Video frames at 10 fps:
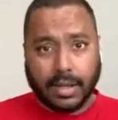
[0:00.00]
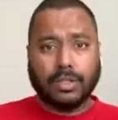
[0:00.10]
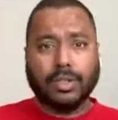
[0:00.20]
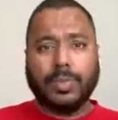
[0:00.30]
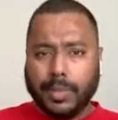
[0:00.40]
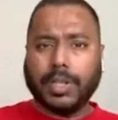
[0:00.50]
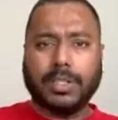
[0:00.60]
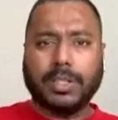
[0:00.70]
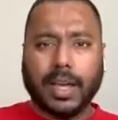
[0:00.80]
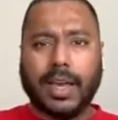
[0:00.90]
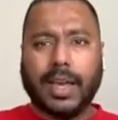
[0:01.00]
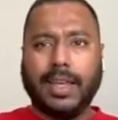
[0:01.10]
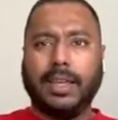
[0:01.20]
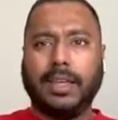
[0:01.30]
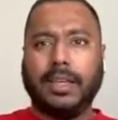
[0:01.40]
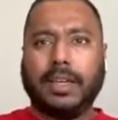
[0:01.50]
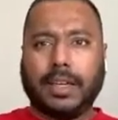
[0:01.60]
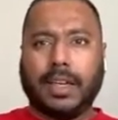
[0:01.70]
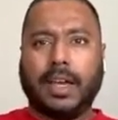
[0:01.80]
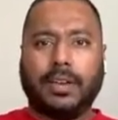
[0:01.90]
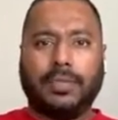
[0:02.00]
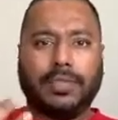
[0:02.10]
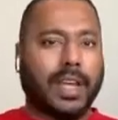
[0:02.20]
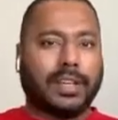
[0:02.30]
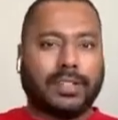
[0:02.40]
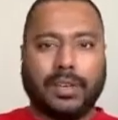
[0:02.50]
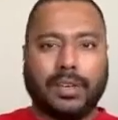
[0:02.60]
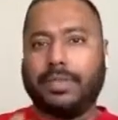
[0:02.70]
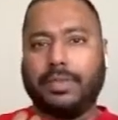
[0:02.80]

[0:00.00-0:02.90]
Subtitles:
So pretty much any kind of tech stuff.